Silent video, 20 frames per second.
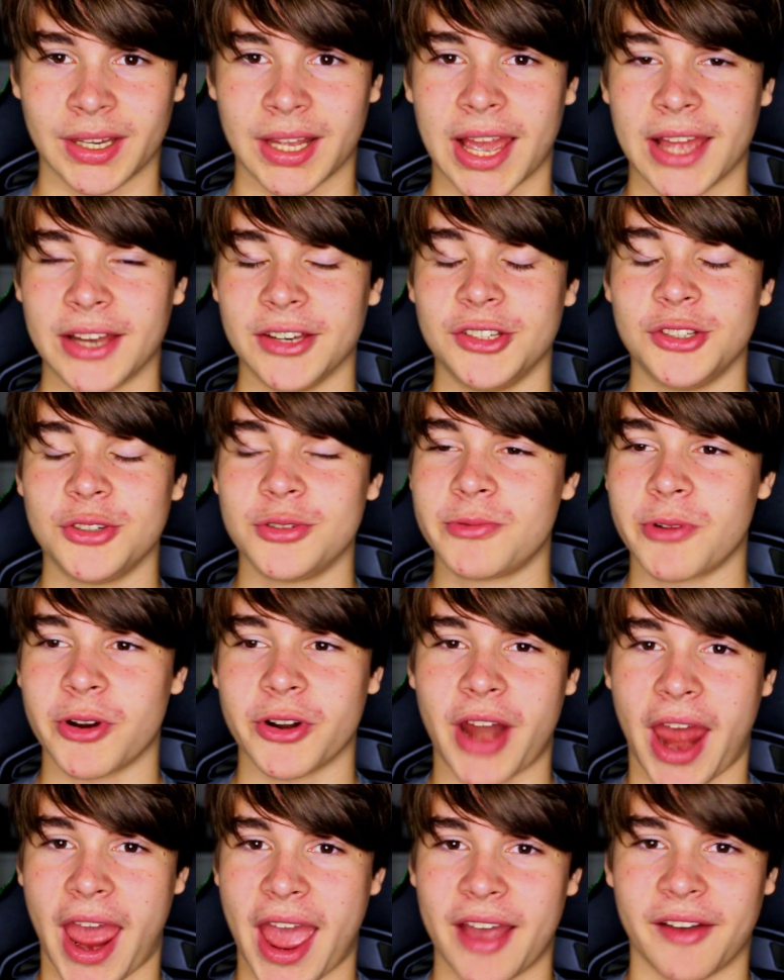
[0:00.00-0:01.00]
And you
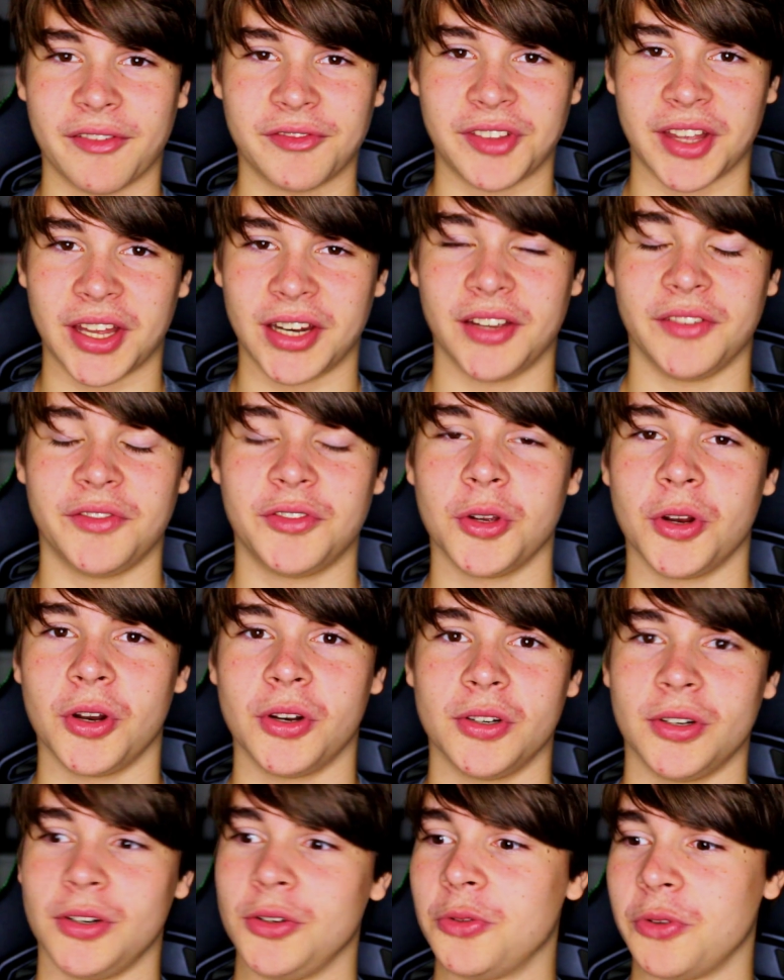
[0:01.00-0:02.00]
won't have that if you're
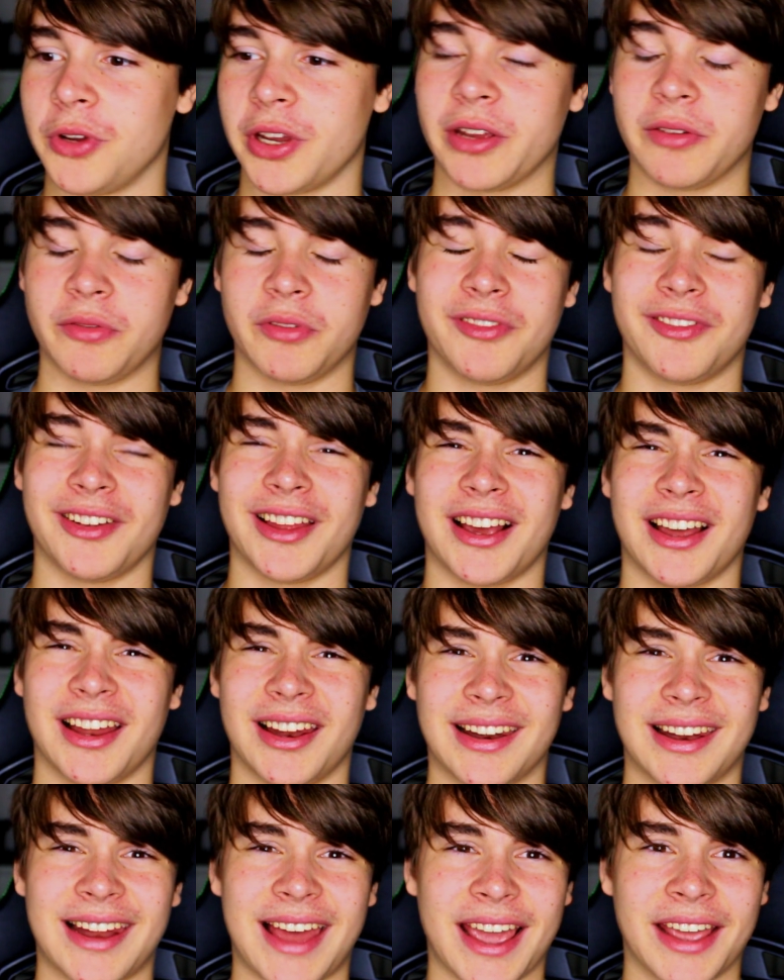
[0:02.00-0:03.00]
doing it with like a
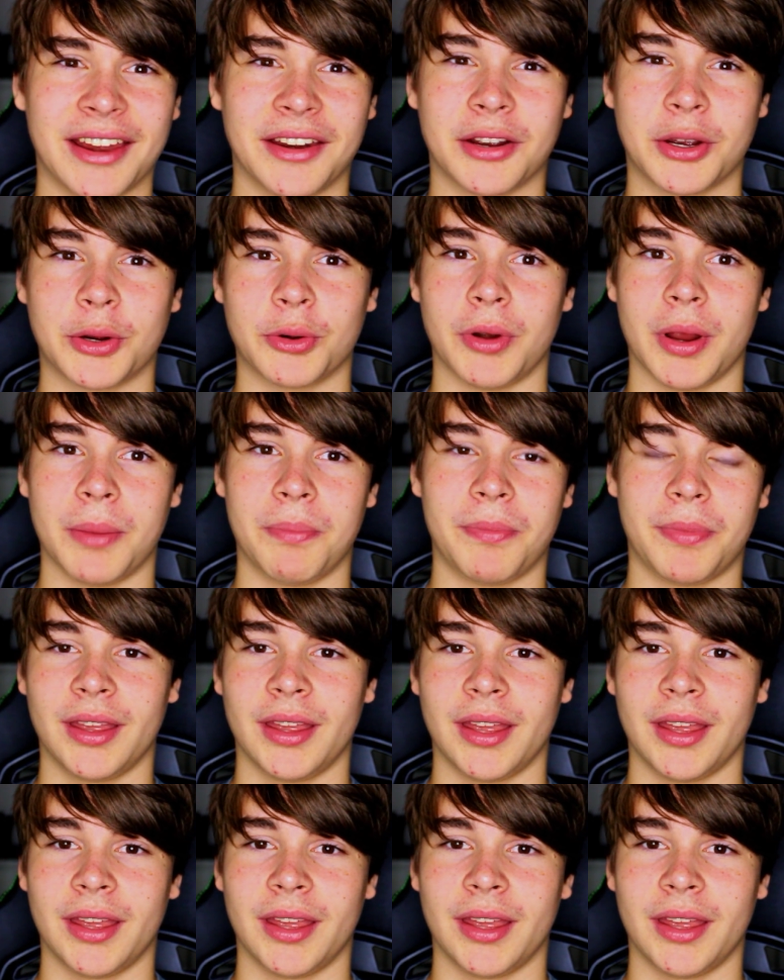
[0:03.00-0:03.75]
light grip